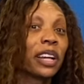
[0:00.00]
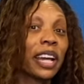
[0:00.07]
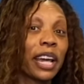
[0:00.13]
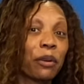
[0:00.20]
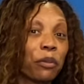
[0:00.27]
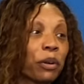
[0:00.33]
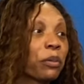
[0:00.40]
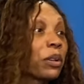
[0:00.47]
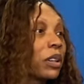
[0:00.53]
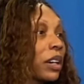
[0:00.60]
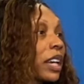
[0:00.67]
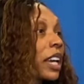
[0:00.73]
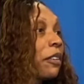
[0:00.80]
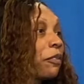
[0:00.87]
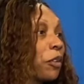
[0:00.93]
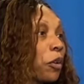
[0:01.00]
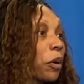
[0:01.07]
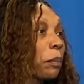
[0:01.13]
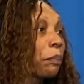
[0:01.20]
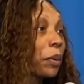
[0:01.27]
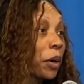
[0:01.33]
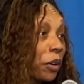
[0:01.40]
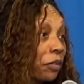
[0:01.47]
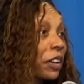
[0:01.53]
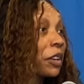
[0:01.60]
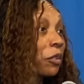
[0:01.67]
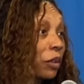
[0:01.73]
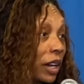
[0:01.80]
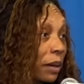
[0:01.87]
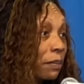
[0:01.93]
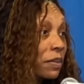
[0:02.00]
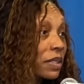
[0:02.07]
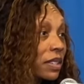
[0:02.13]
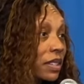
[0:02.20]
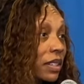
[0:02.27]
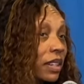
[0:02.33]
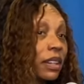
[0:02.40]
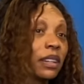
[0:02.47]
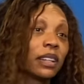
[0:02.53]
And we were looking for perfect reps,